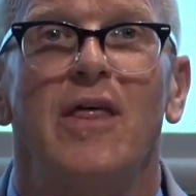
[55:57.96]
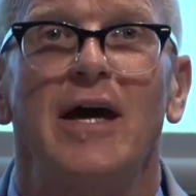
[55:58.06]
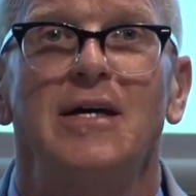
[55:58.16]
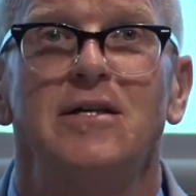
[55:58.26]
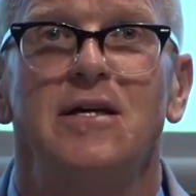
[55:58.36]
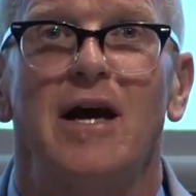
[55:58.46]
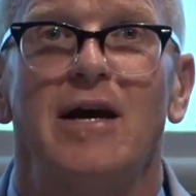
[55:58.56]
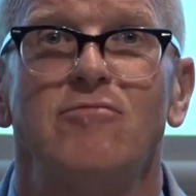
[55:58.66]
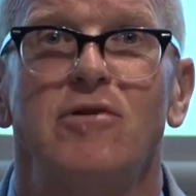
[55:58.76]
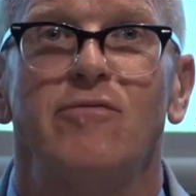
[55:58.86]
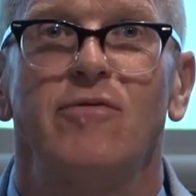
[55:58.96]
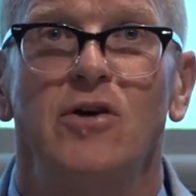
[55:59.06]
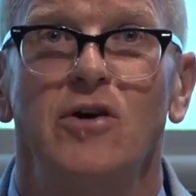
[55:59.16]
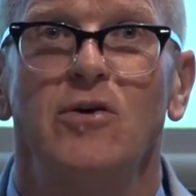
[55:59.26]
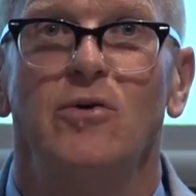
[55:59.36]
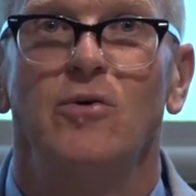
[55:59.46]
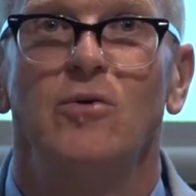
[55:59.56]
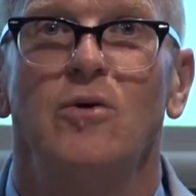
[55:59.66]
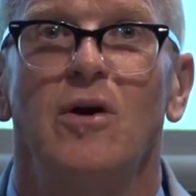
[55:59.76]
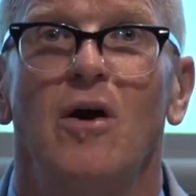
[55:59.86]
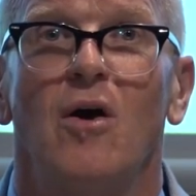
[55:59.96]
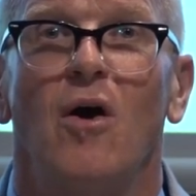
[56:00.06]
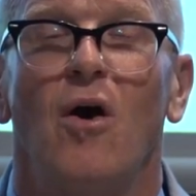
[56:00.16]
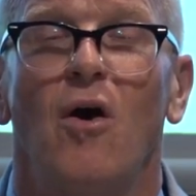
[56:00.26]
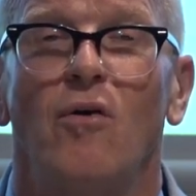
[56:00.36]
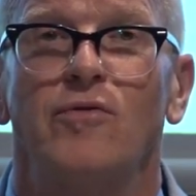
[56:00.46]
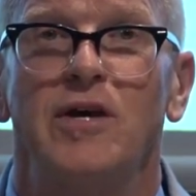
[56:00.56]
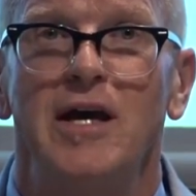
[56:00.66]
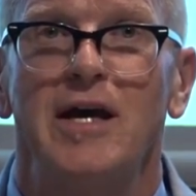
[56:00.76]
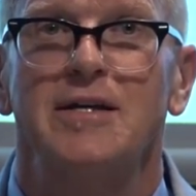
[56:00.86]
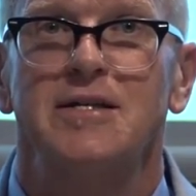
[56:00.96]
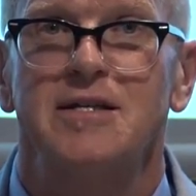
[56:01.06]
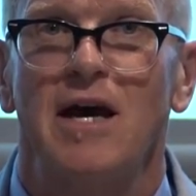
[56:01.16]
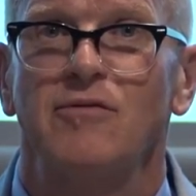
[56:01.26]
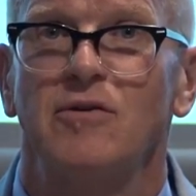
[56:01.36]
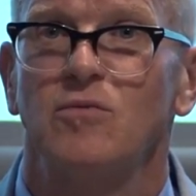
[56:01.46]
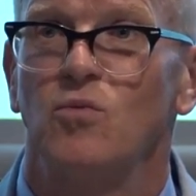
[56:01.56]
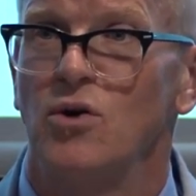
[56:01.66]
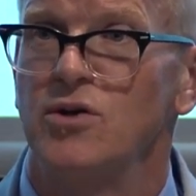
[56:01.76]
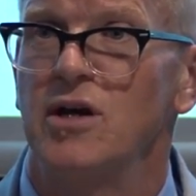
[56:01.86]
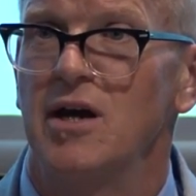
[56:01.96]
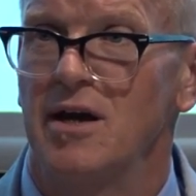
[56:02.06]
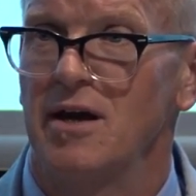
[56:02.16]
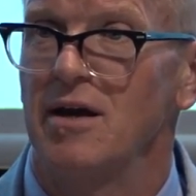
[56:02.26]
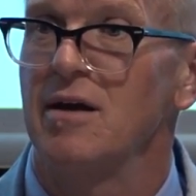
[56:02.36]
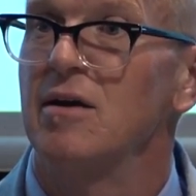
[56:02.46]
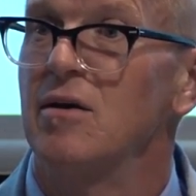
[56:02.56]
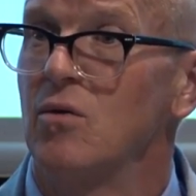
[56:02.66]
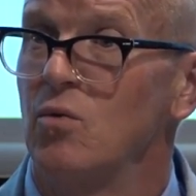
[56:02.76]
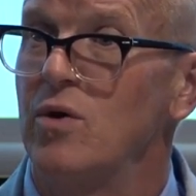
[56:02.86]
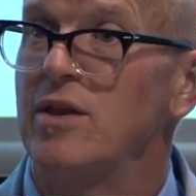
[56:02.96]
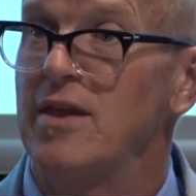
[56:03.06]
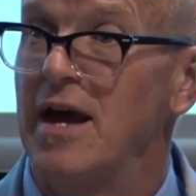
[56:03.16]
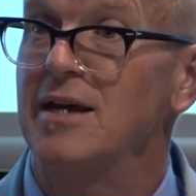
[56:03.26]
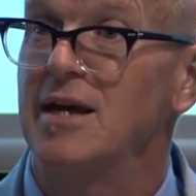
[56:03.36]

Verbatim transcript: they did a review of year seven one year with their